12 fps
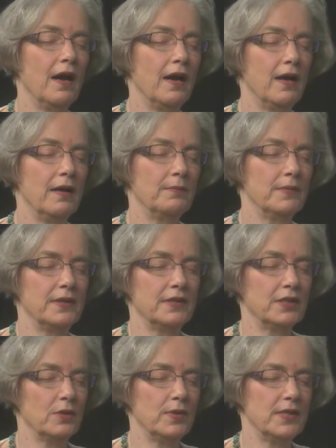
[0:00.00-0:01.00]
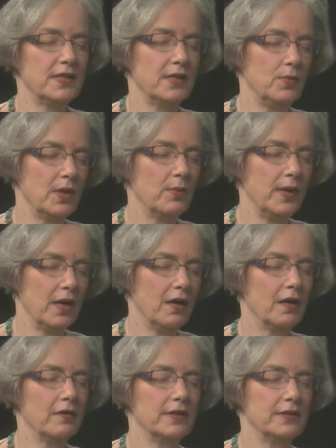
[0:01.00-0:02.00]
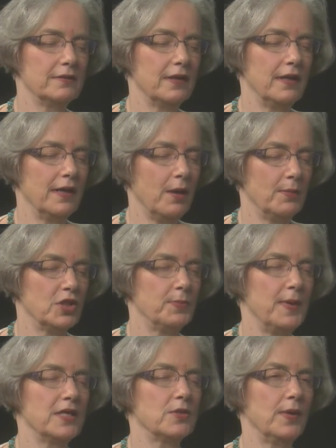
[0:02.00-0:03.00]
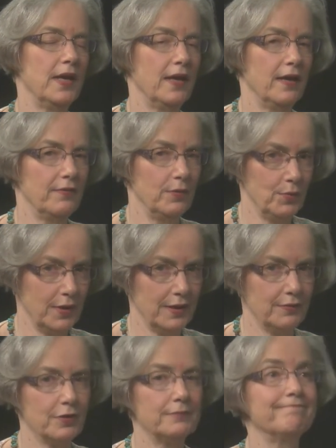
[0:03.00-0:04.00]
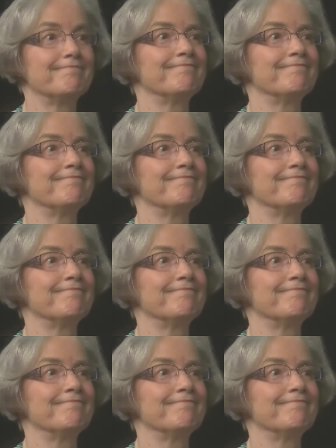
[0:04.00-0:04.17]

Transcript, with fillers: um, until we see where we are and, and how much space we have and whatever